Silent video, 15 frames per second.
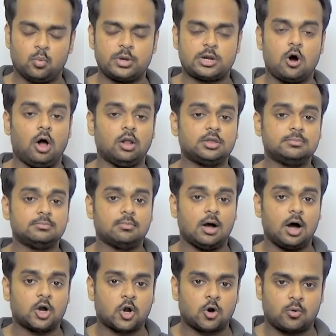We call
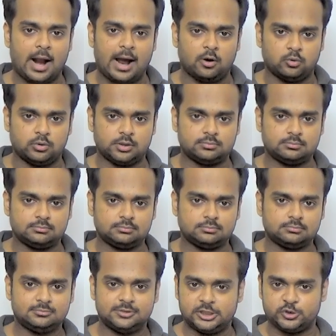them a crowd.
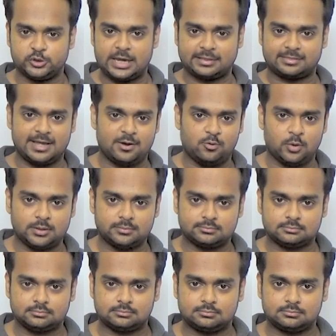Did you get that one?